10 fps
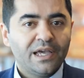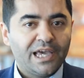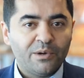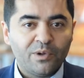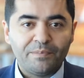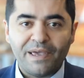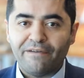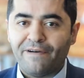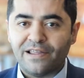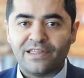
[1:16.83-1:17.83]
It will be a
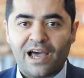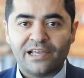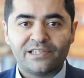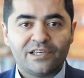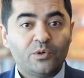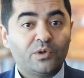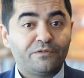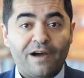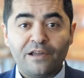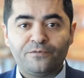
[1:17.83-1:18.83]
fun night with
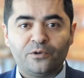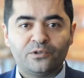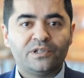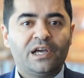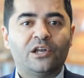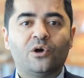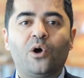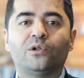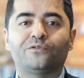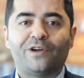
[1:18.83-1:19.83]
fine food and
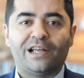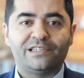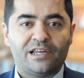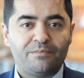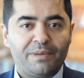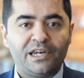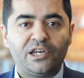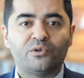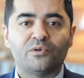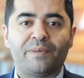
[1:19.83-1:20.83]
old friends and many
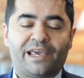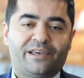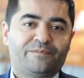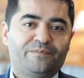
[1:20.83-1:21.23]
new to make.